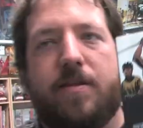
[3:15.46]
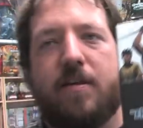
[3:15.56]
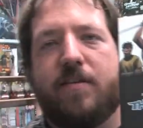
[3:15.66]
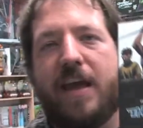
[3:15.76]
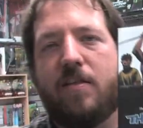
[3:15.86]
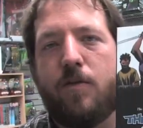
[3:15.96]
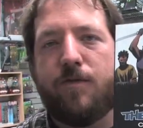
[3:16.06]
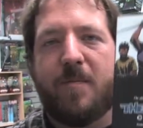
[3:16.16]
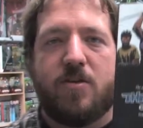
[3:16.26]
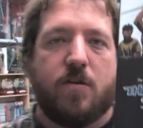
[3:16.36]
This takes you
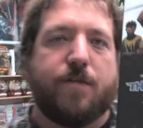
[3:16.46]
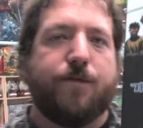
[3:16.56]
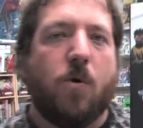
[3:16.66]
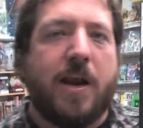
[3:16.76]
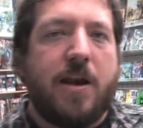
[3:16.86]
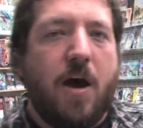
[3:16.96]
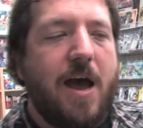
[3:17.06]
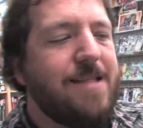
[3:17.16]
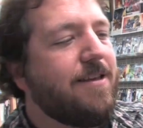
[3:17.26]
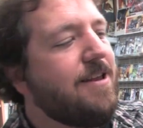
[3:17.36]
from issues
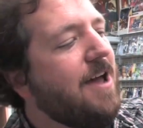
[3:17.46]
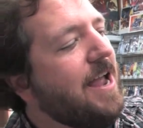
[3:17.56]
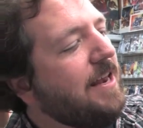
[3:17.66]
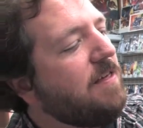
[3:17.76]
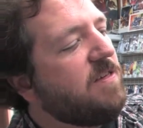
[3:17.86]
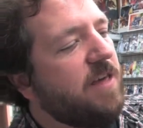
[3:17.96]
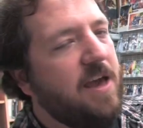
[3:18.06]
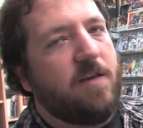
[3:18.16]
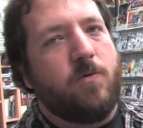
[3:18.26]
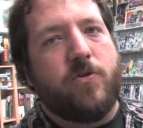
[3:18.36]
49 to
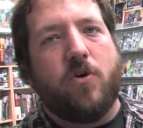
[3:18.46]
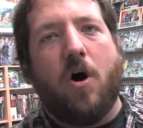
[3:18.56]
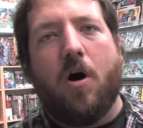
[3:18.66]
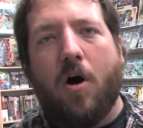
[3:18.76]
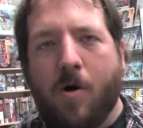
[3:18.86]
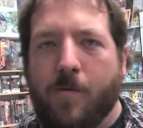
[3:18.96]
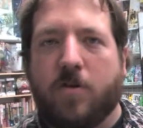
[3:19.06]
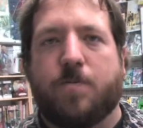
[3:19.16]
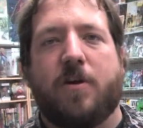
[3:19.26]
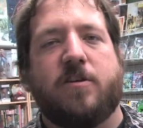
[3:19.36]
96, which
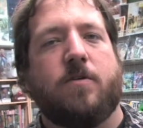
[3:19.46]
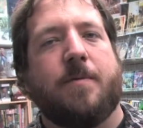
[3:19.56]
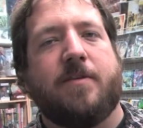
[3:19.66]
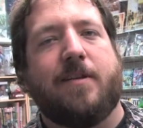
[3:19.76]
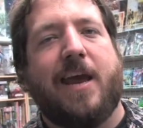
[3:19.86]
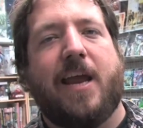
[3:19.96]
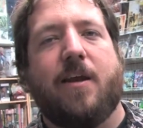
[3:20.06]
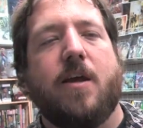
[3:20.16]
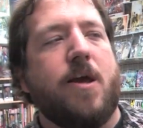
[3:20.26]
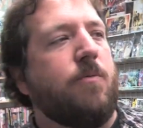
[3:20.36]
almost brings you up to date
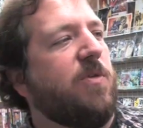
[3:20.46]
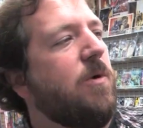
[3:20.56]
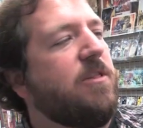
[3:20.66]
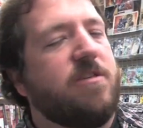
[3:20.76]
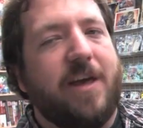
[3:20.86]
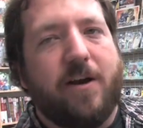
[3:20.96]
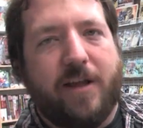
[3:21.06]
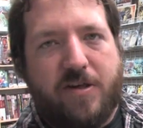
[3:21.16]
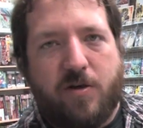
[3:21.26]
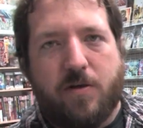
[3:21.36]
with where the single
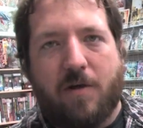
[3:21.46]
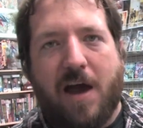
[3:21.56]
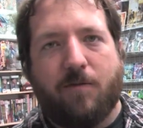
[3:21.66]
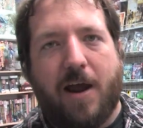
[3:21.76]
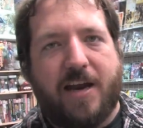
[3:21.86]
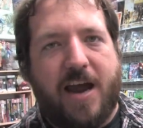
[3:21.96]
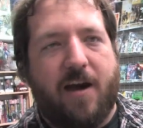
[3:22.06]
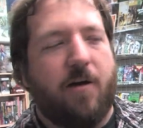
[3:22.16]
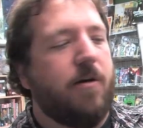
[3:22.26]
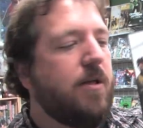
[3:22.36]
issues are at right
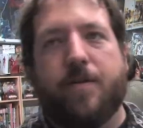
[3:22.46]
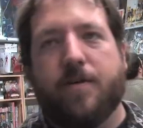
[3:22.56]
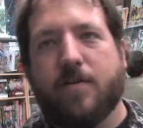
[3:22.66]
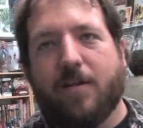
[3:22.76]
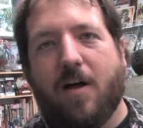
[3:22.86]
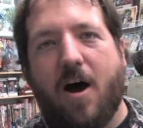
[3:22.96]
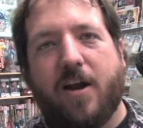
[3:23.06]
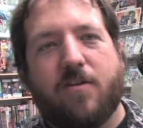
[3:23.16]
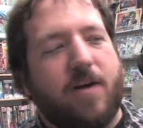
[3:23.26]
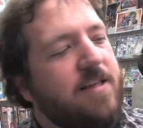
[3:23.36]
now. There's a lot
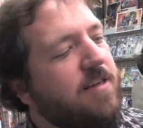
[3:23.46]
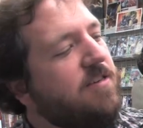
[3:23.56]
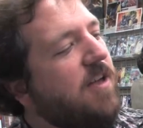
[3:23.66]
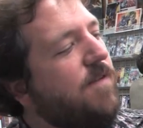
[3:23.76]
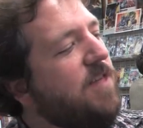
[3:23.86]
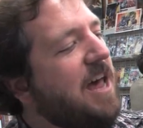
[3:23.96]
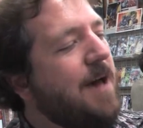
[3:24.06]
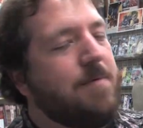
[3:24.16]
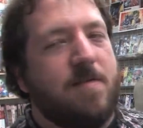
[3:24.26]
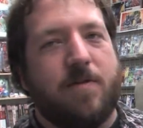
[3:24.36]
of crazy stuff that
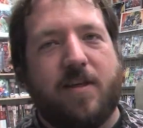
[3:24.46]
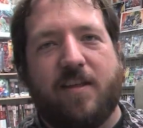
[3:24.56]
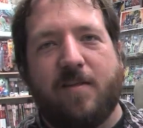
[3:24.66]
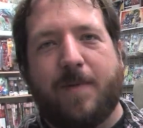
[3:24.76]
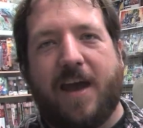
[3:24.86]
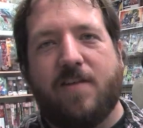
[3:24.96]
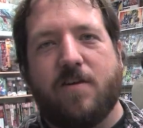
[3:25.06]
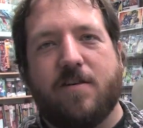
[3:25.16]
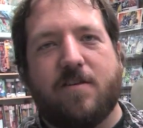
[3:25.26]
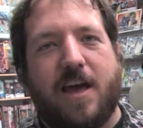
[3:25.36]
happens within these
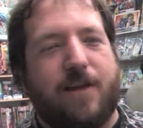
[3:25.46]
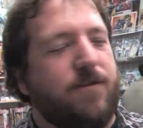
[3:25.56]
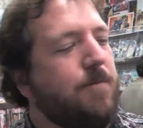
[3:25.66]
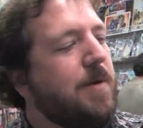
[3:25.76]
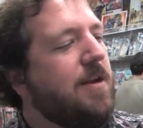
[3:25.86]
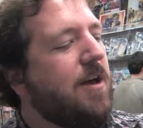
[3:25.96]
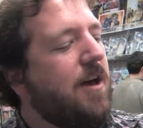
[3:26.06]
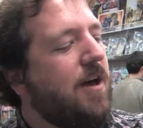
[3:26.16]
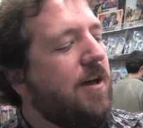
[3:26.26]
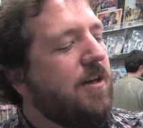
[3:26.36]
pages, and if you've been
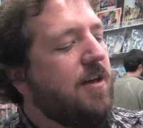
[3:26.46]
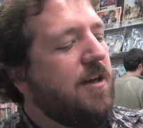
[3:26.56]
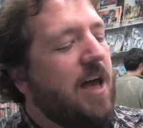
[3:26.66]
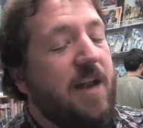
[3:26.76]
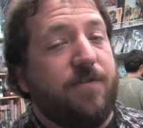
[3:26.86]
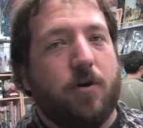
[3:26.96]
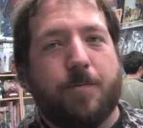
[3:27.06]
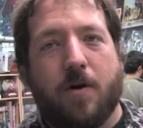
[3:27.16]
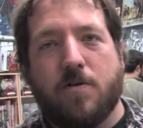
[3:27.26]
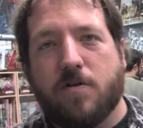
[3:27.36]
and if you're a
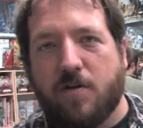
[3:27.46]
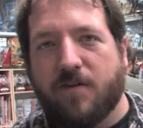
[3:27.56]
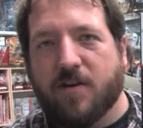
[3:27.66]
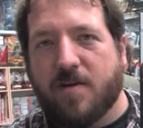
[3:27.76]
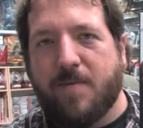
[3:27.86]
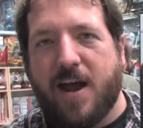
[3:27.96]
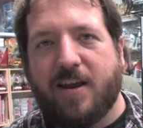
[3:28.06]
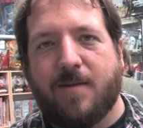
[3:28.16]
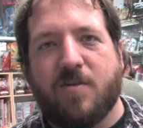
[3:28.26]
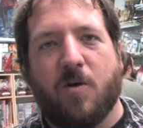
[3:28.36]
purchaser of the
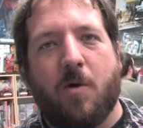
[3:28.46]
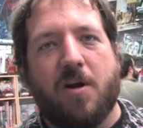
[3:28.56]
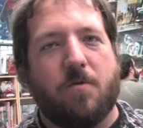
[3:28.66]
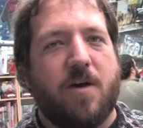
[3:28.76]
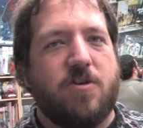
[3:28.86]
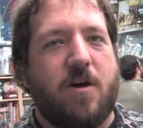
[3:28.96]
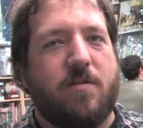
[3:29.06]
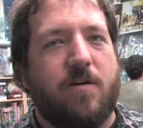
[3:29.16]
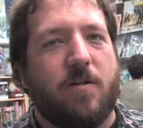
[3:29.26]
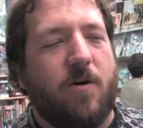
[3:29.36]
compendiums, you'll want to rush out
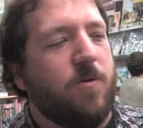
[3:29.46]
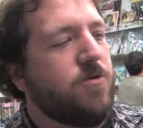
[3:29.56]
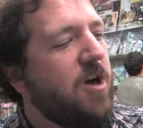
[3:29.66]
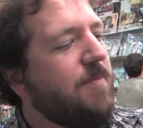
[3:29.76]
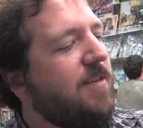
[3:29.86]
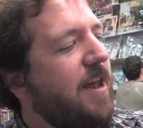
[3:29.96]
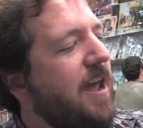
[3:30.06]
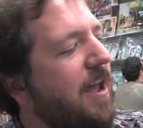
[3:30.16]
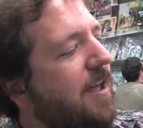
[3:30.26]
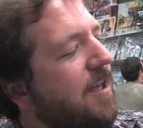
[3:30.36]
to your local shop
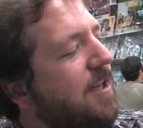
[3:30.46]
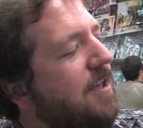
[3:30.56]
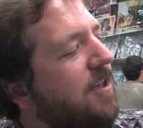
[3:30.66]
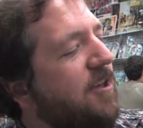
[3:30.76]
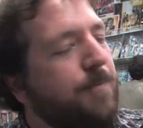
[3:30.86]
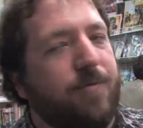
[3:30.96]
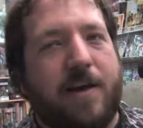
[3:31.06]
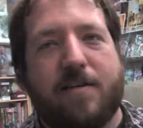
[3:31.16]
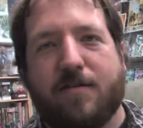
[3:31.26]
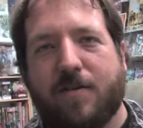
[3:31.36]
today. You'll
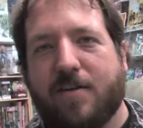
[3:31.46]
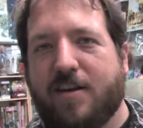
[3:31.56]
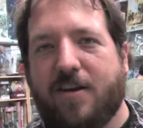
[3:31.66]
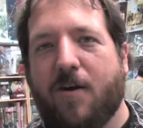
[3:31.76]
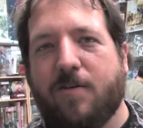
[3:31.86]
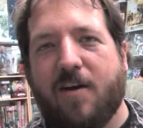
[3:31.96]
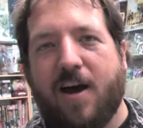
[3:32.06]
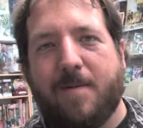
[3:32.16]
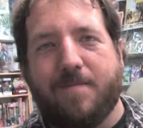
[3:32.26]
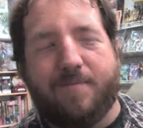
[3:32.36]
breeze through this in no
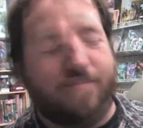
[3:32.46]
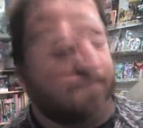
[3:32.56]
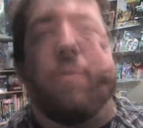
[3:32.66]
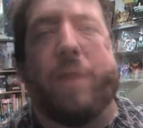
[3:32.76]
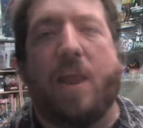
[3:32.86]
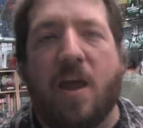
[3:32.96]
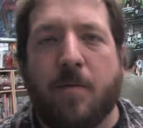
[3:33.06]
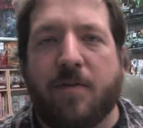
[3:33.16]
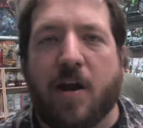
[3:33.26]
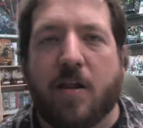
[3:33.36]
time. Okay, now
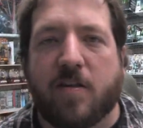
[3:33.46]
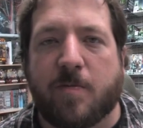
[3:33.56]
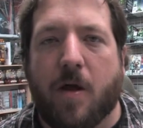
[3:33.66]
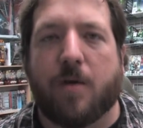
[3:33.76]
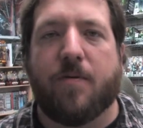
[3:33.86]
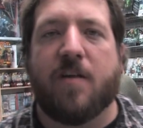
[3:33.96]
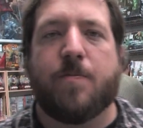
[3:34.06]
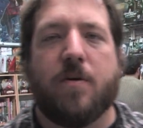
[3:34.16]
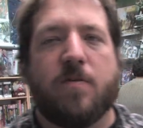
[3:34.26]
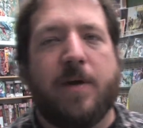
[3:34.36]
moving on to the smaller press
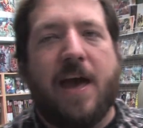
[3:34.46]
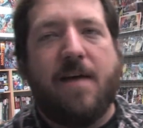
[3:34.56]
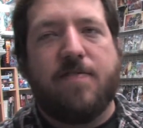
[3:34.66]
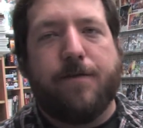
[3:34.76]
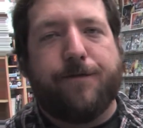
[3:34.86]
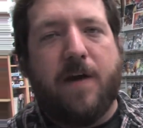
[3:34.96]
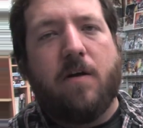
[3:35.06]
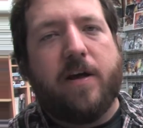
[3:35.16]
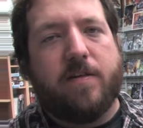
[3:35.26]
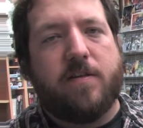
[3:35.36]
books, we have The
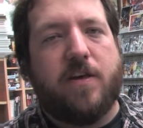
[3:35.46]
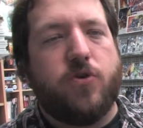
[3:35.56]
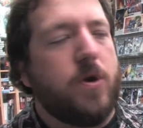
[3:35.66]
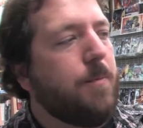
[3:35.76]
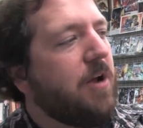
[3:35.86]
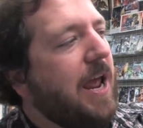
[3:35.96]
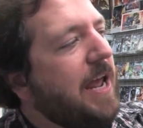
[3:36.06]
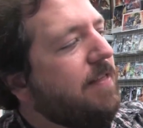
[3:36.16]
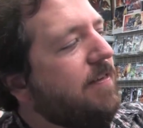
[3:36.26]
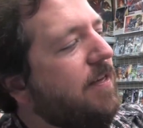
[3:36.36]
Fairest, issue number
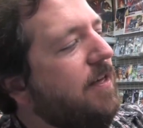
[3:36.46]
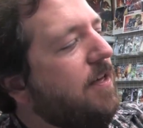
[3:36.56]
8.